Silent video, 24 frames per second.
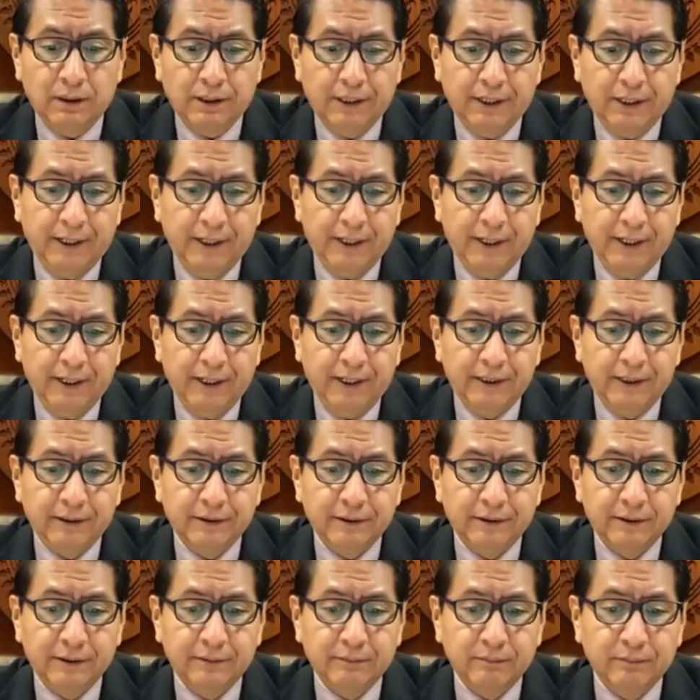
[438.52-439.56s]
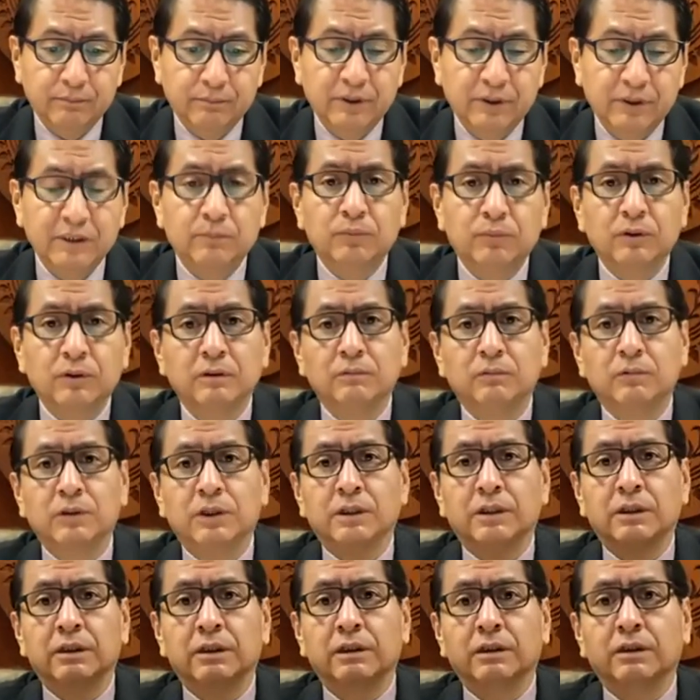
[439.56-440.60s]
And people
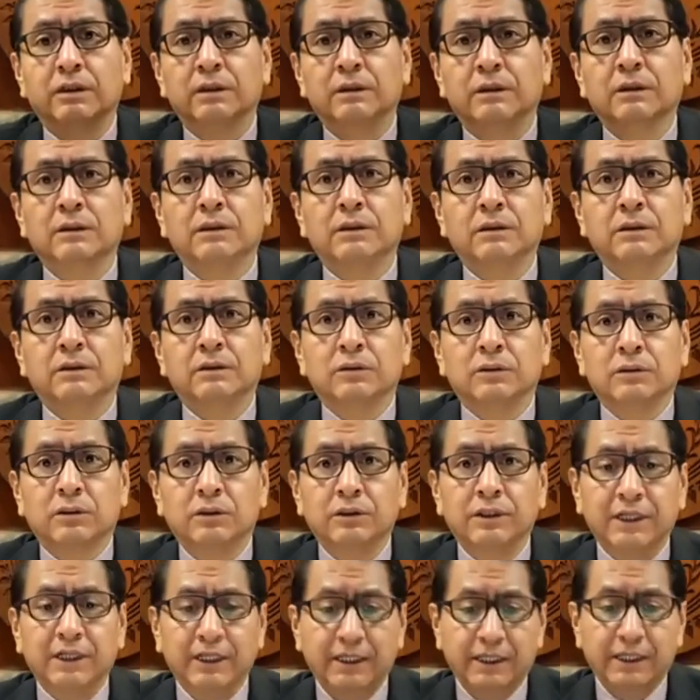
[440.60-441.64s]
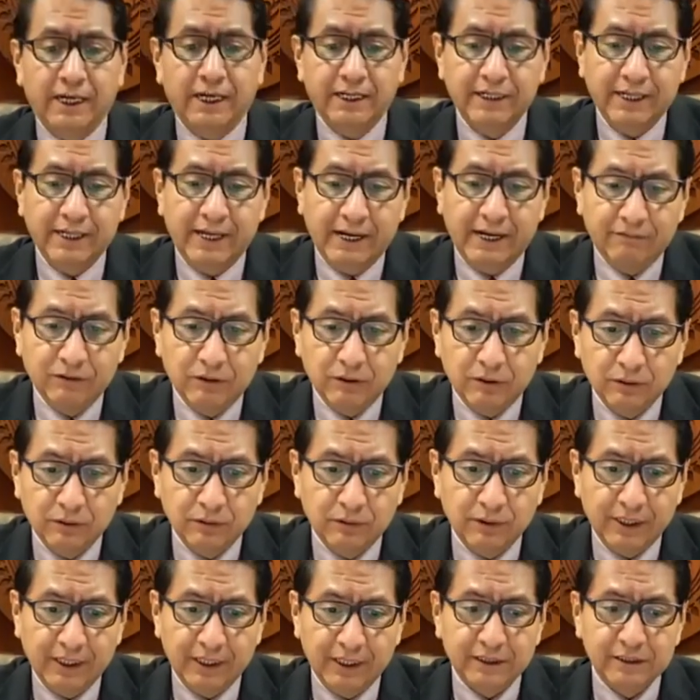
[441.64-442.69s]
were looking at
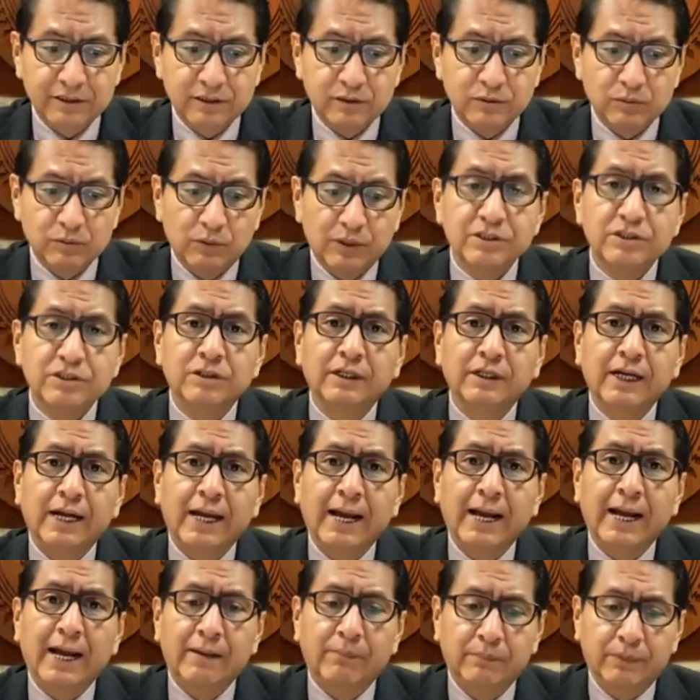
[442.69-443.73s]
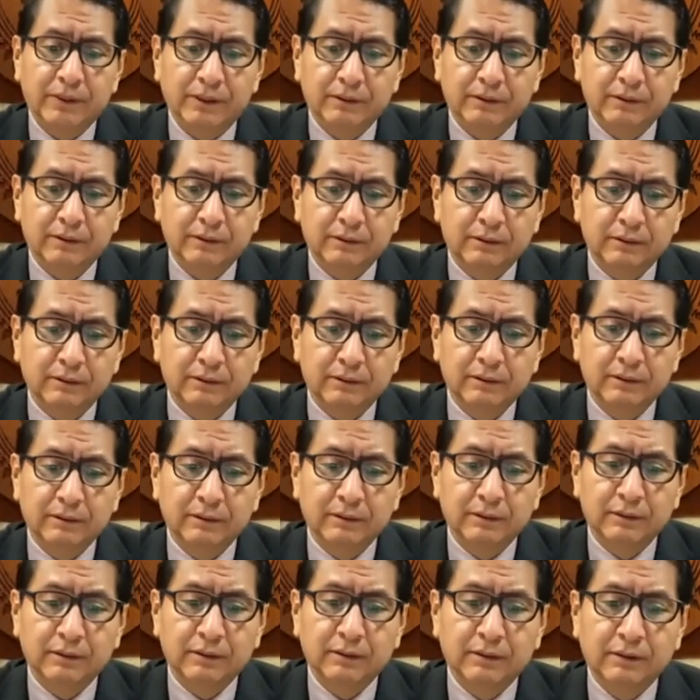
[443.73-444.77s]
Navajo as what's going to happen.
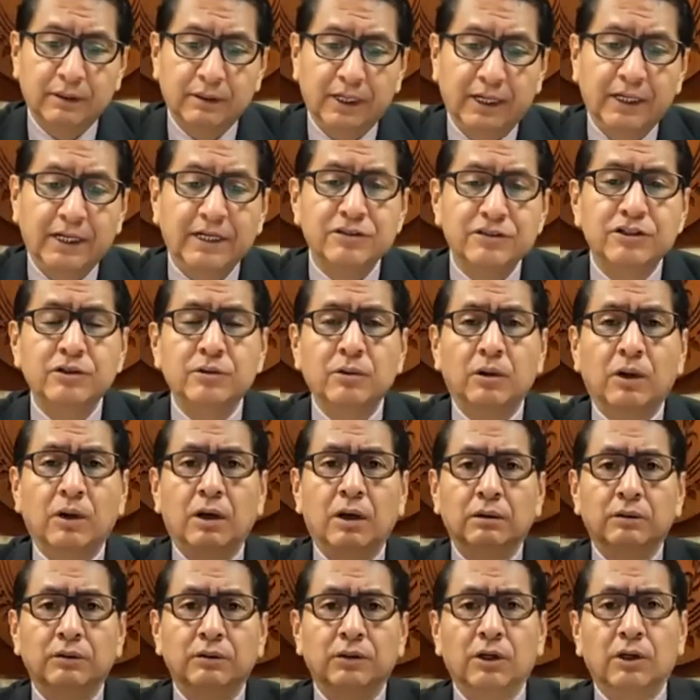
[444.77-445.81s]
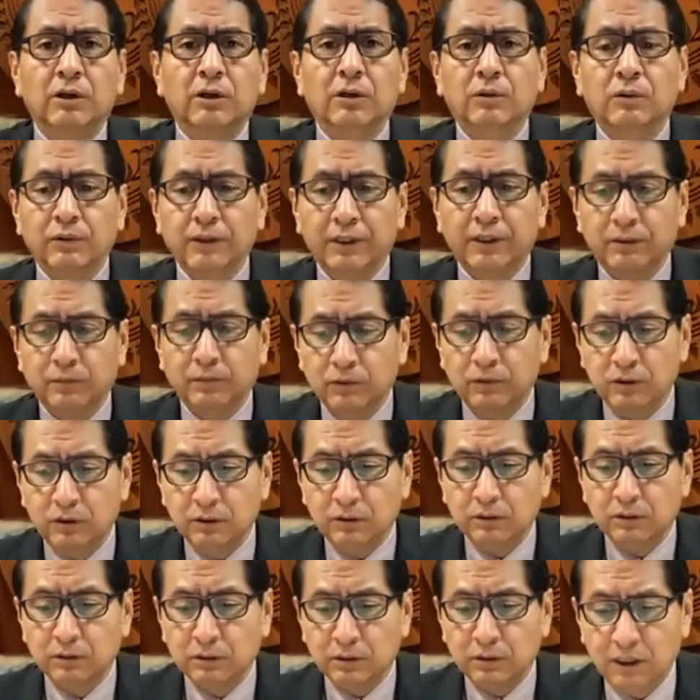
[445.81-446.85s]
And as you all know, and
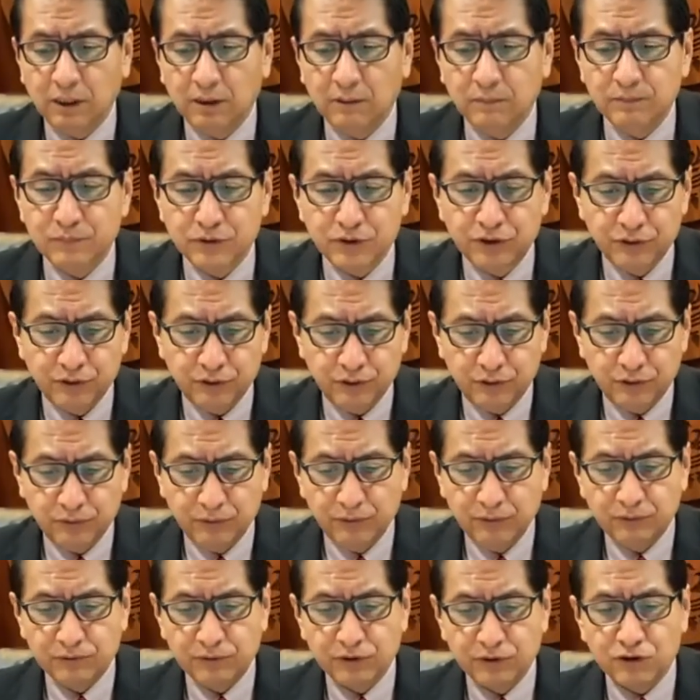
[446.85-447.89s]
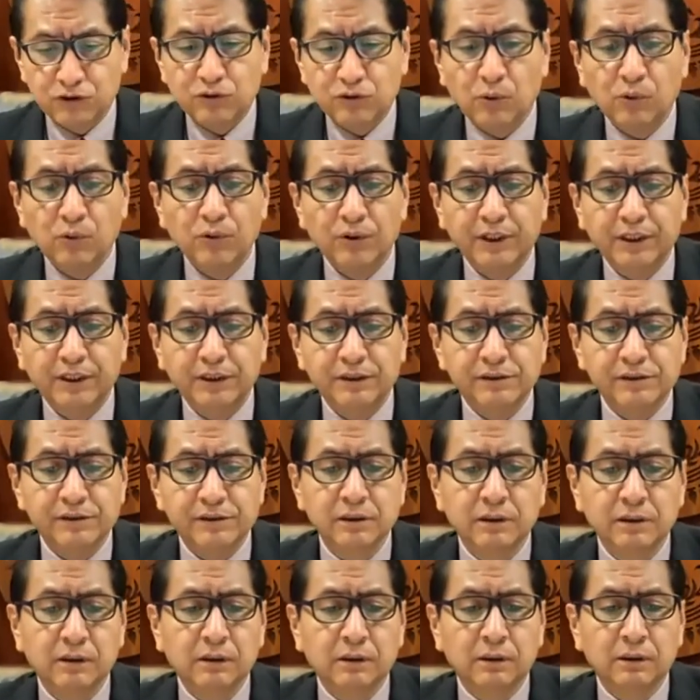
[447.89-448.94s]
we'll come to stories
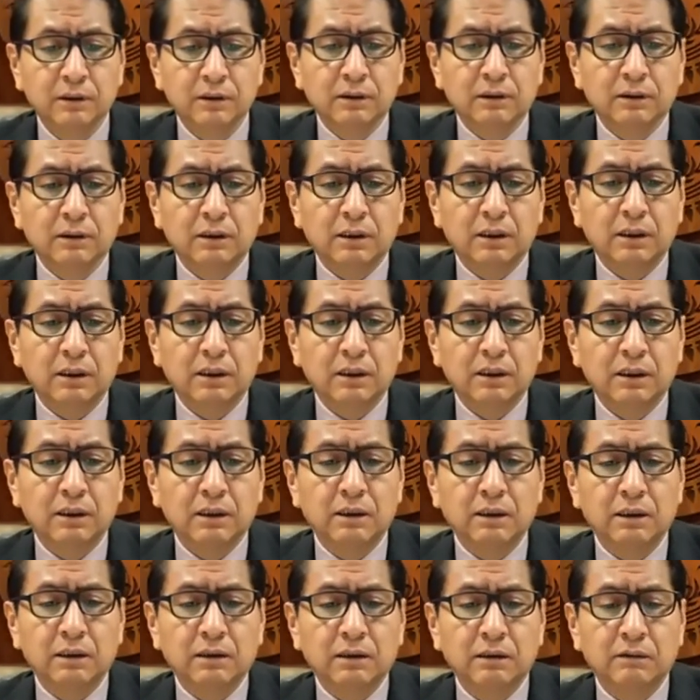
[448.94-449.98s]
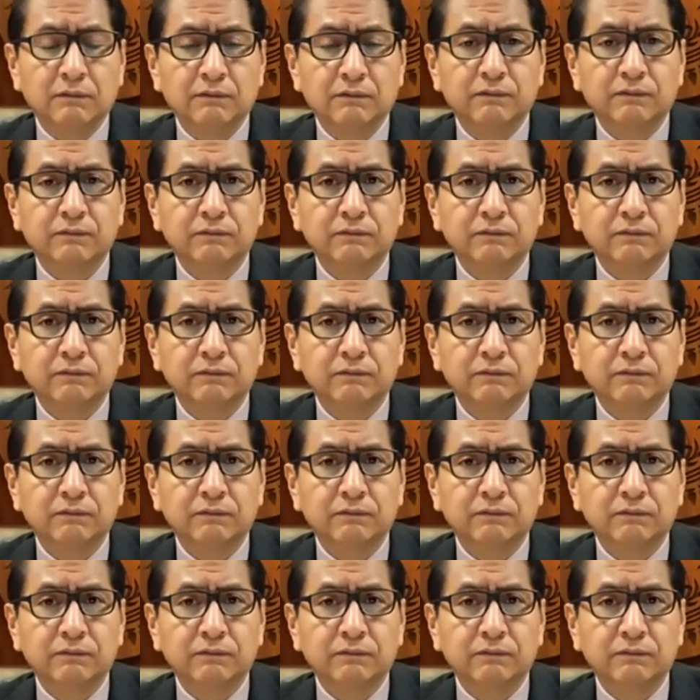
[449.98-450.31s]
of